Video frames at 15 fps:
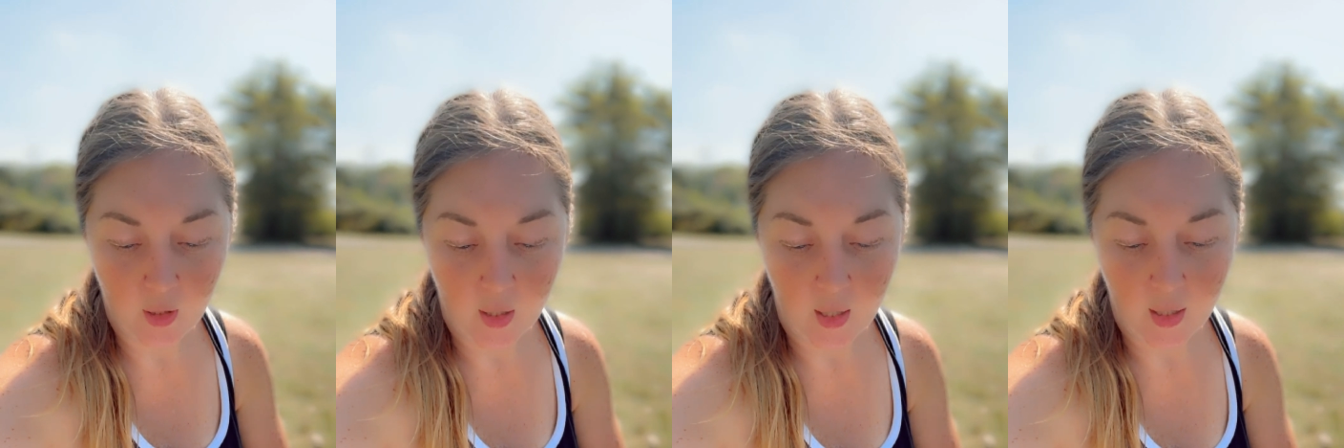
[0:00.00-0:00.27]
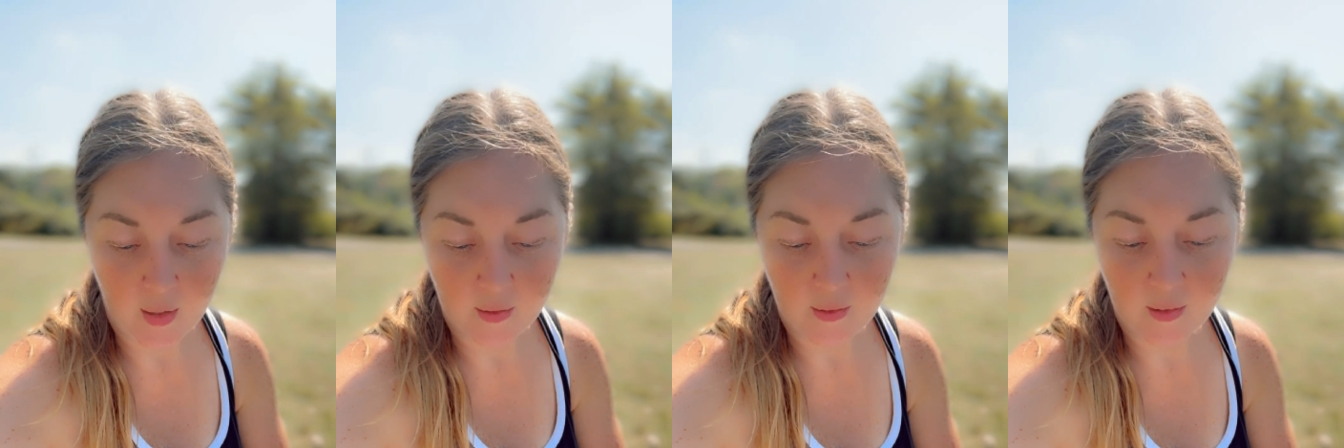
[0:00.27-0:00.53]

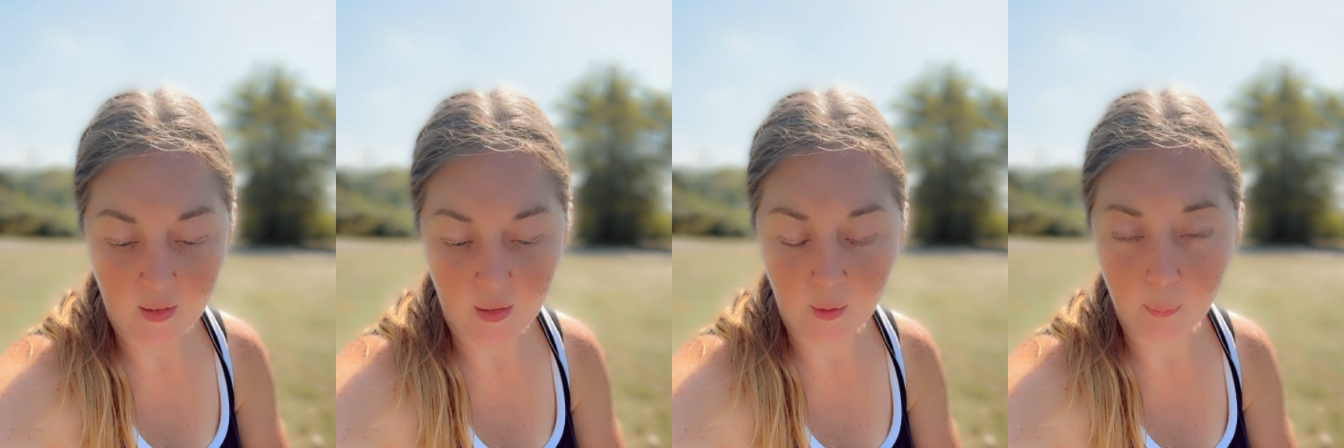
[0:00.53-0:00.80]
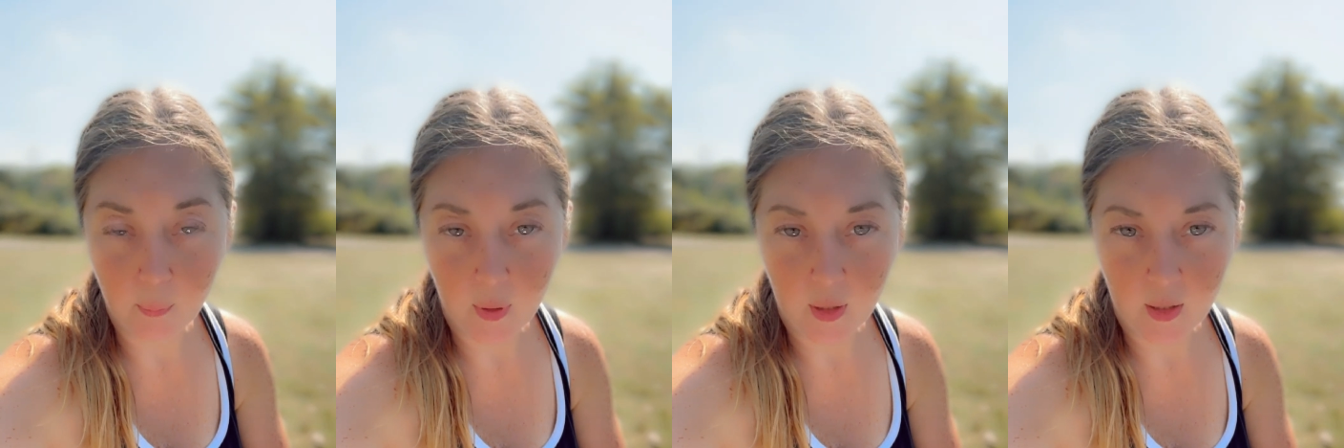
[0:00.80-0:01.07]
as did
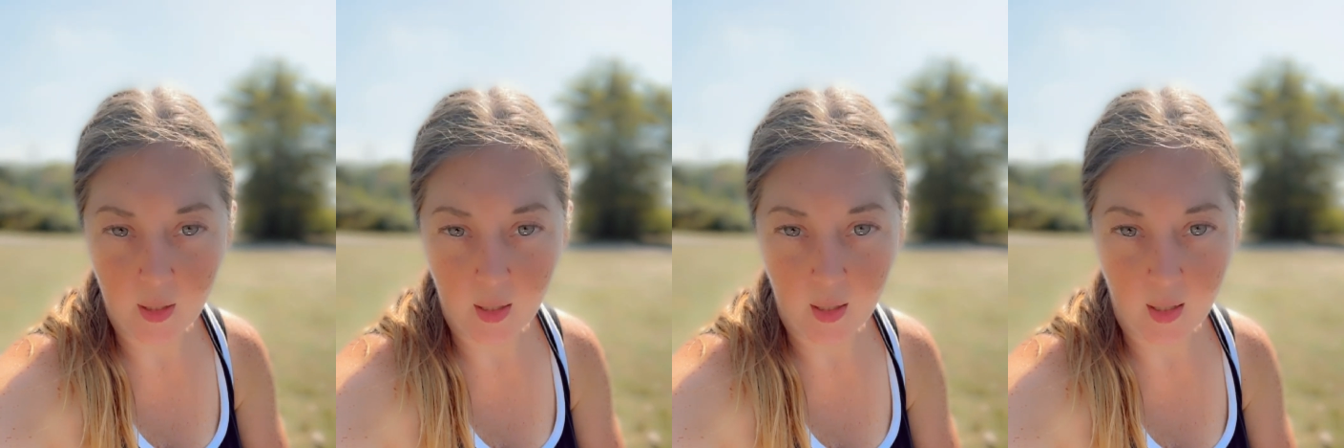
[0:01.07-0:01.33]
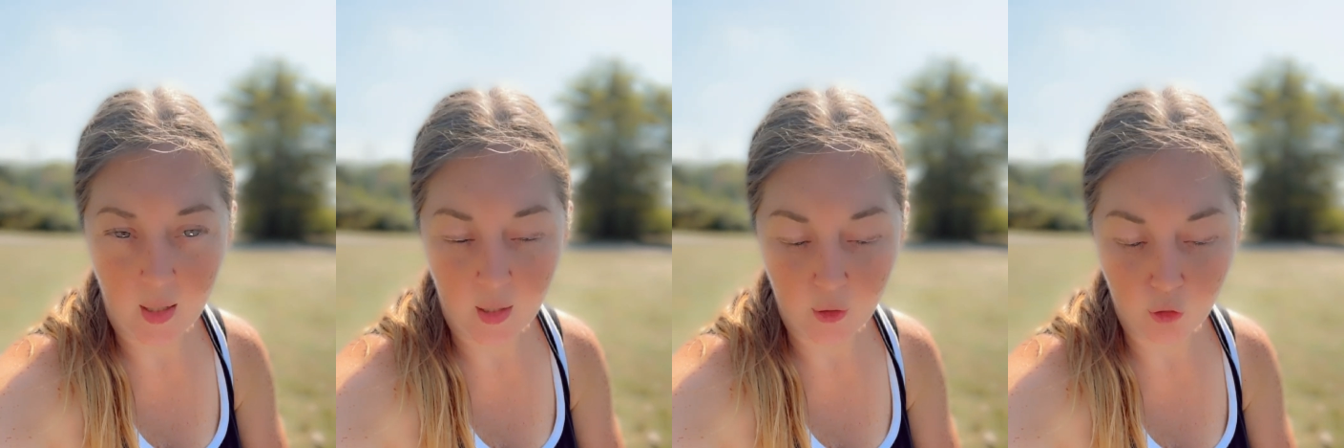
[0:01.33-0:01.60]
Monday
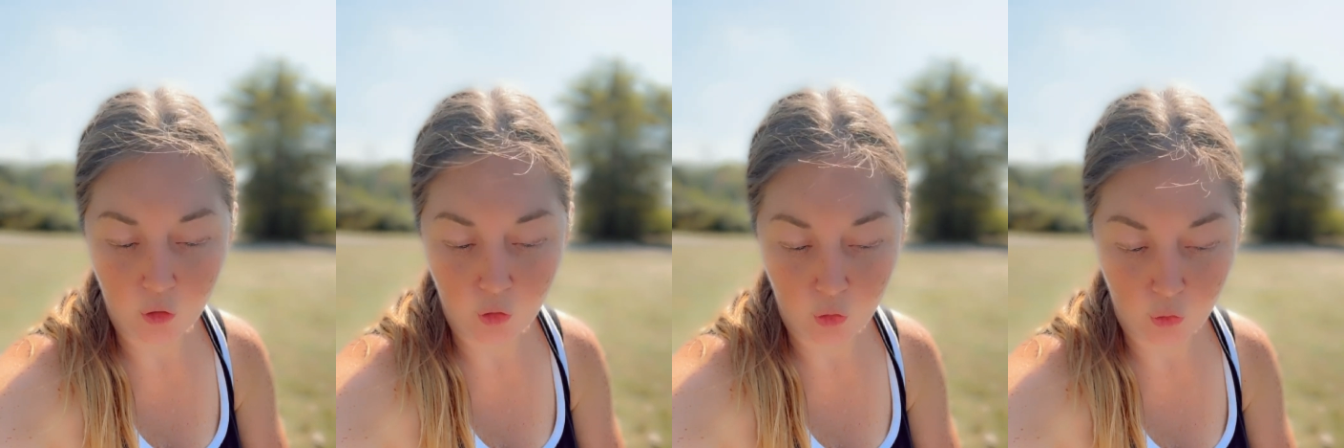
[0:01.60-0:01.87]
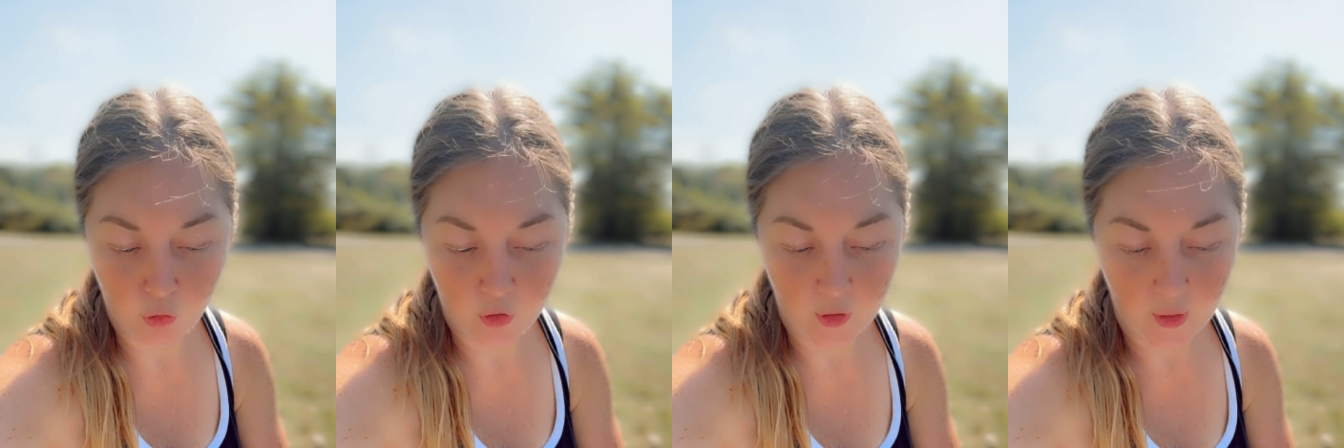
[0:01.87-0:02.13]
and
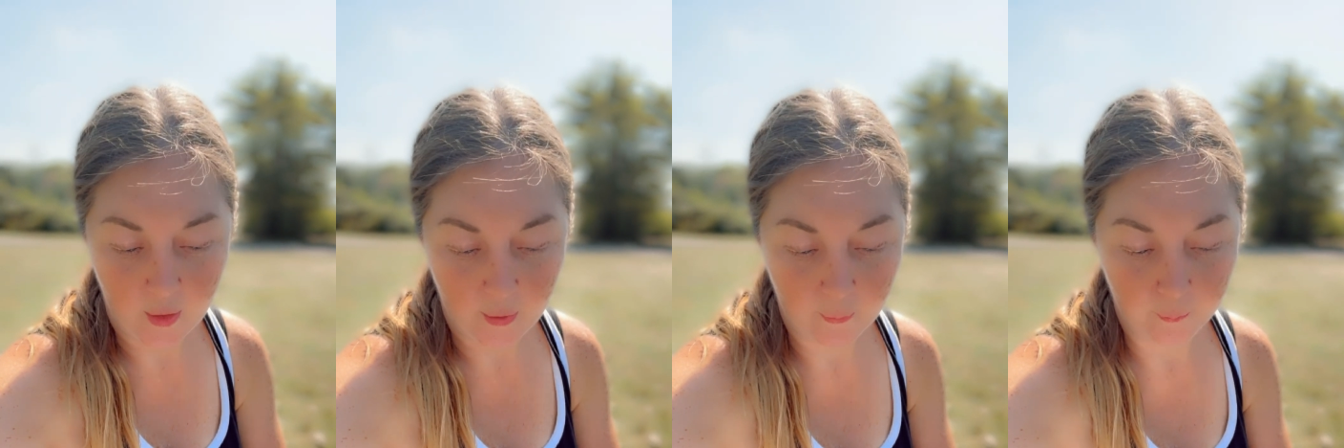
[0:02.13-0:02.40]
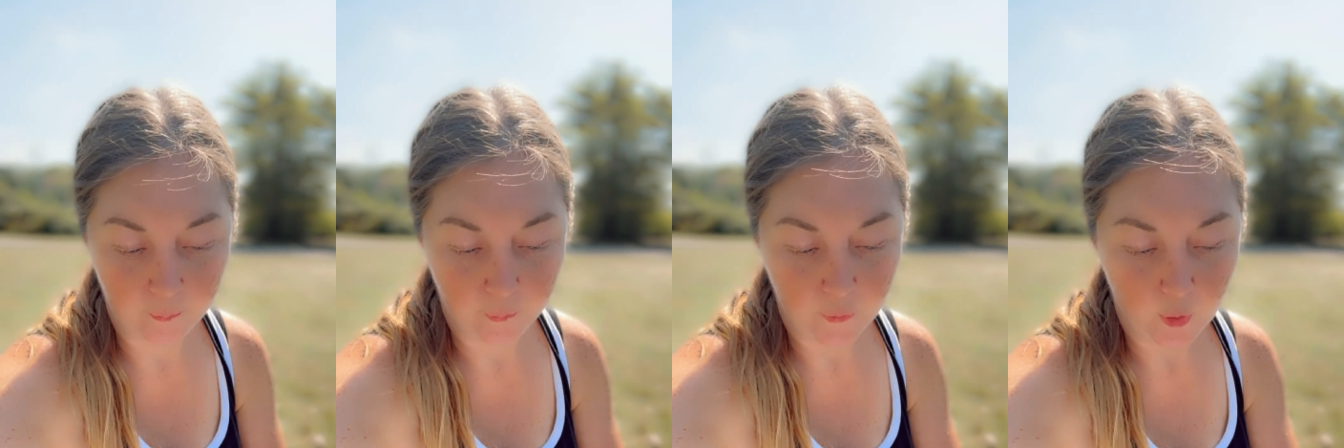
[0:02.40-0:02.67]
Tuesday.
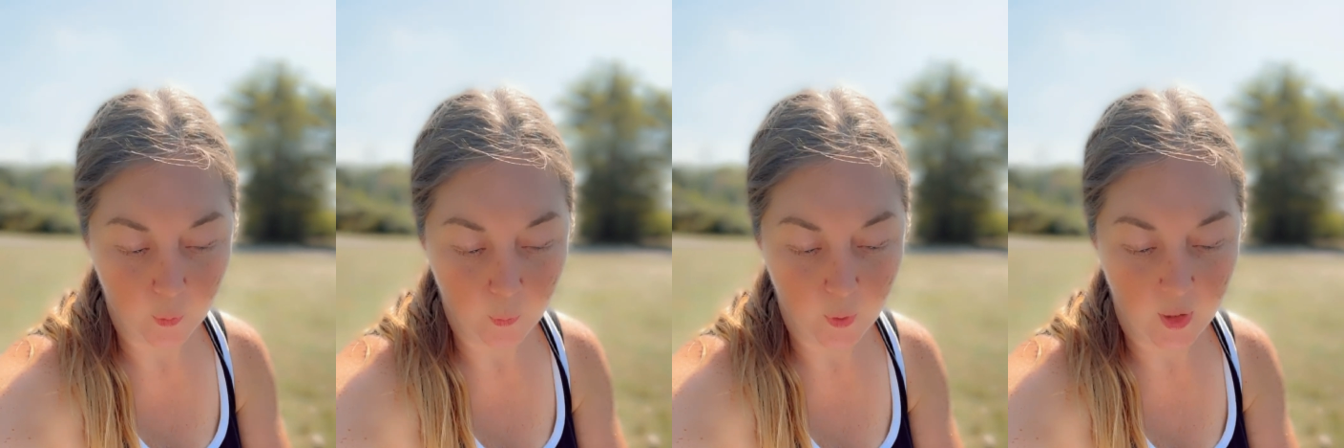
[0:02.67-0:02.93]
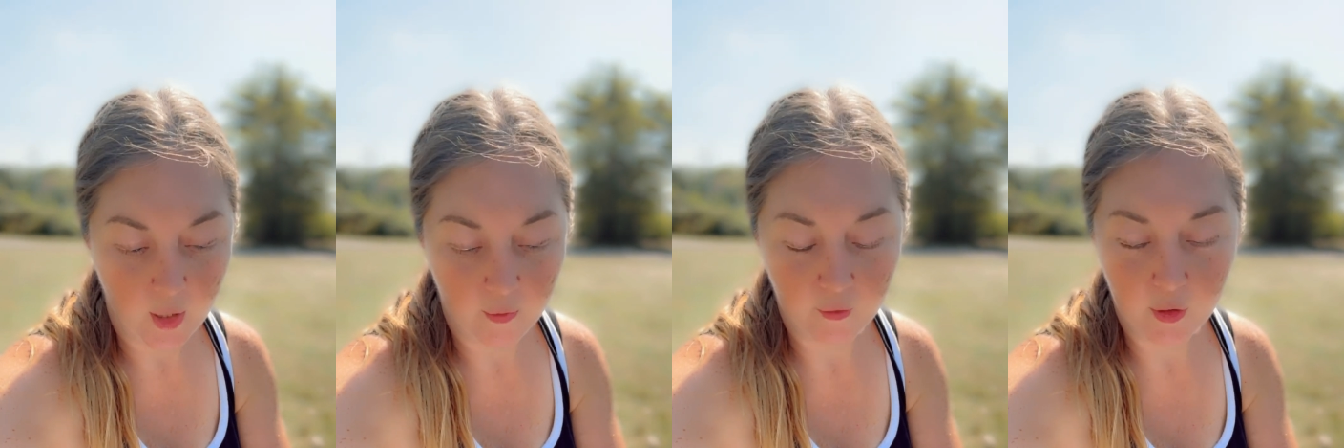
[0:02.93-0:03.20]
We
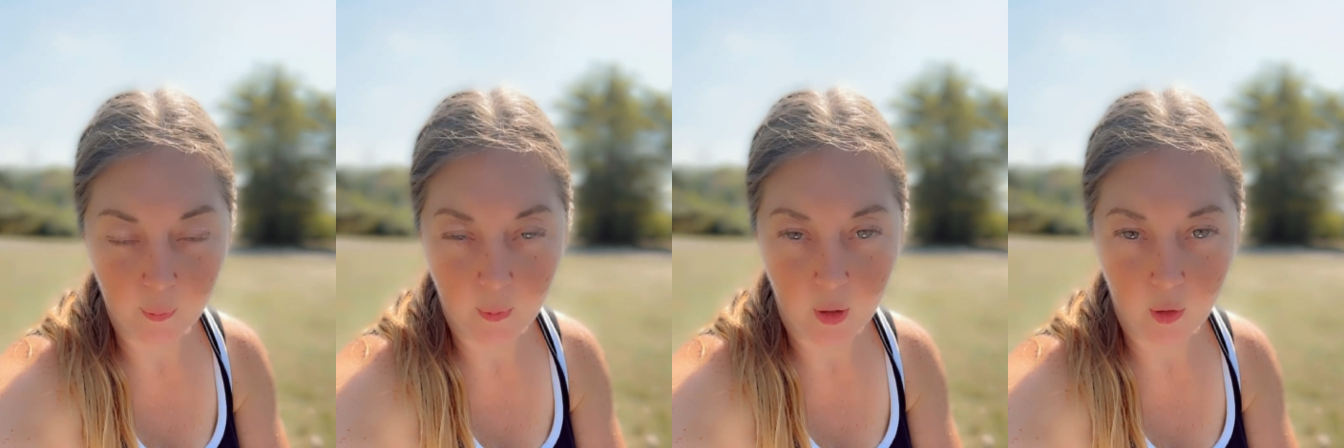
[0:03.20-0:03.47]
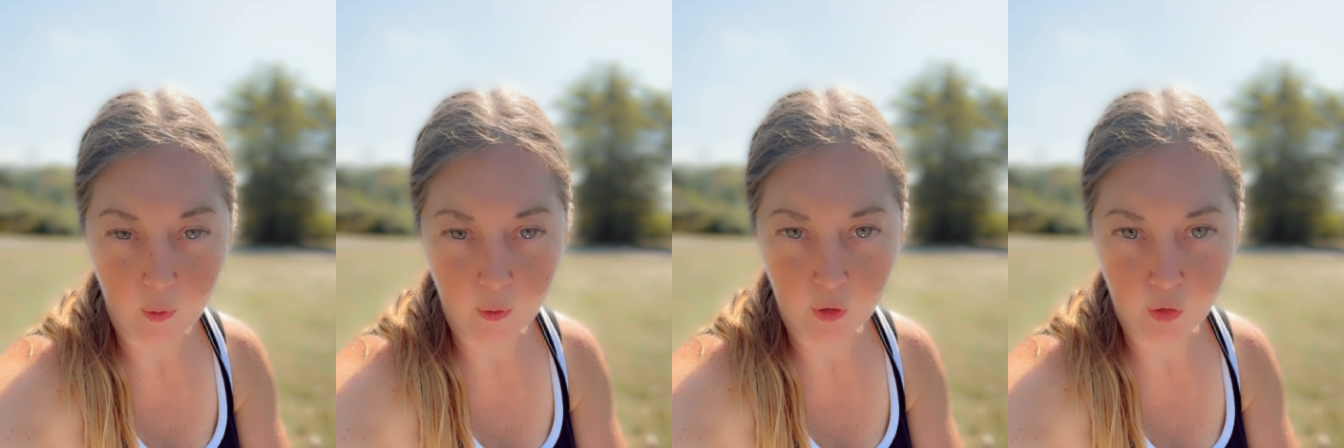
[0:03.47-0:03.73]
have
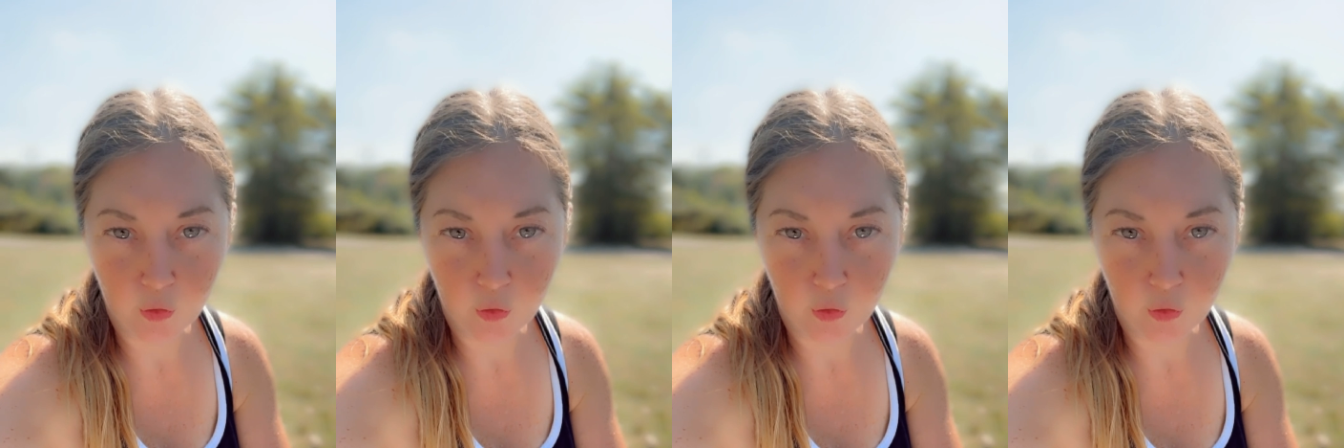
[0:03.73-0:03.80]
tomorrow is